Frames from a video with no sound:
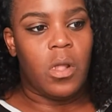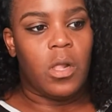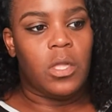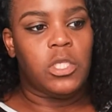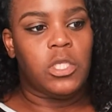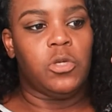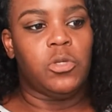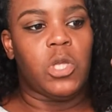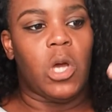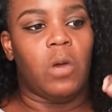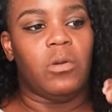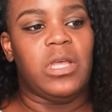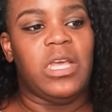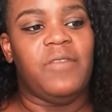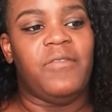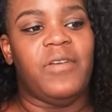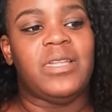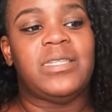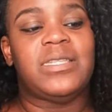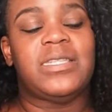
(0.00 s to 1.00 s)
You don't
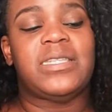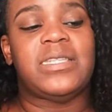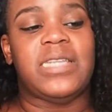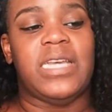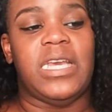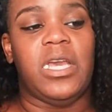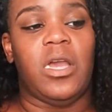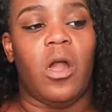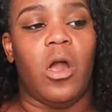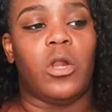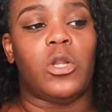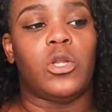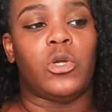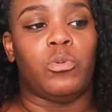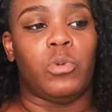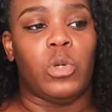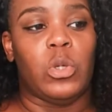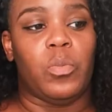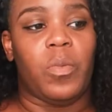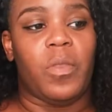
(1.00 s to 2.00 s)
even see
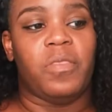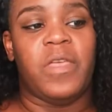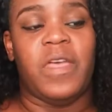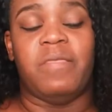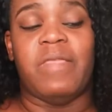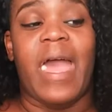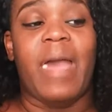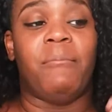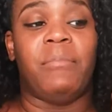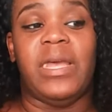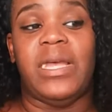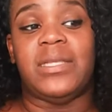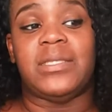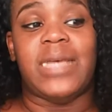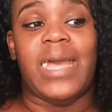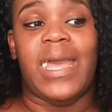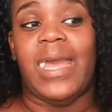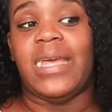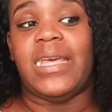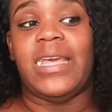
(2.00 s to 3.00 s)
ungroup, then that means
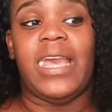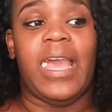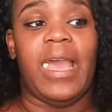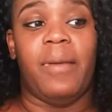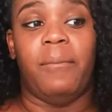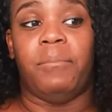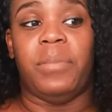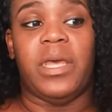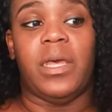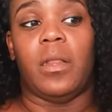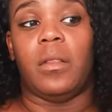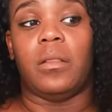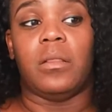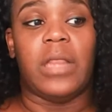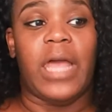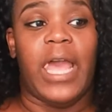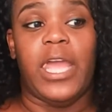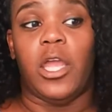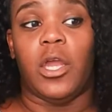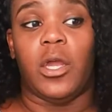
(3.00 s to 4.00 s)
that it can't be a
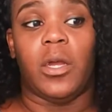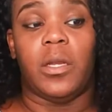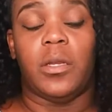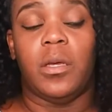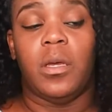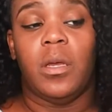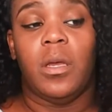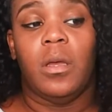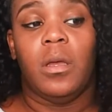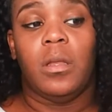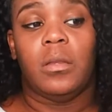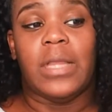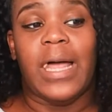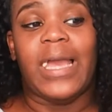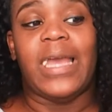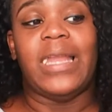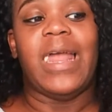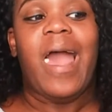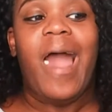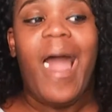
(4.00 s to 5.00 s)
layered, like
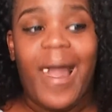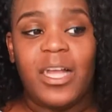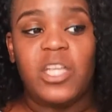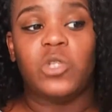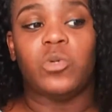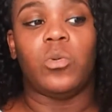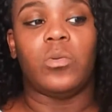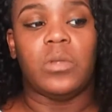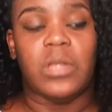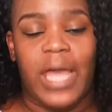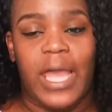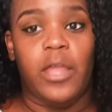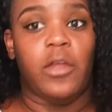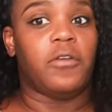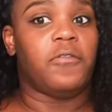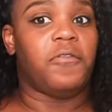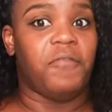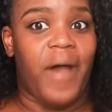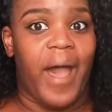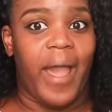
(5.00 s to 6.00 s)
an actual
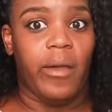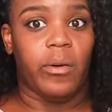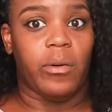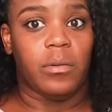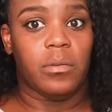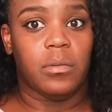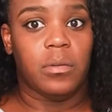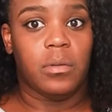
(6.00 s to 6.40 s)
layered file.